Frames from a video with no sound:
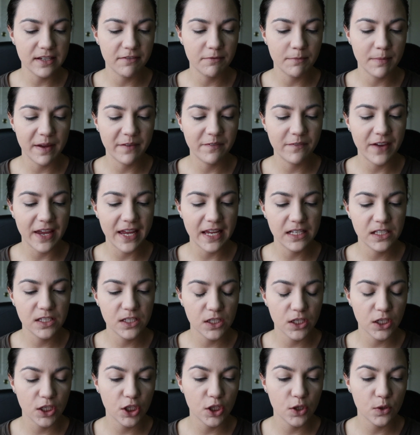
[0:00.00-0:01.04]
of my
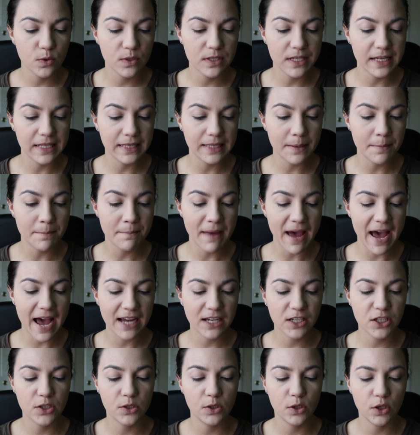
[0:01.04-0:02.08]
face using the
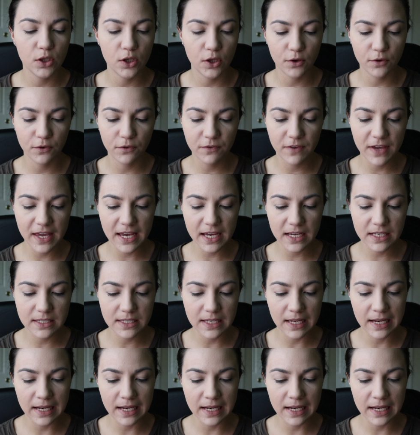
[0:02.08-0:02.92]
MAC Studio Fix,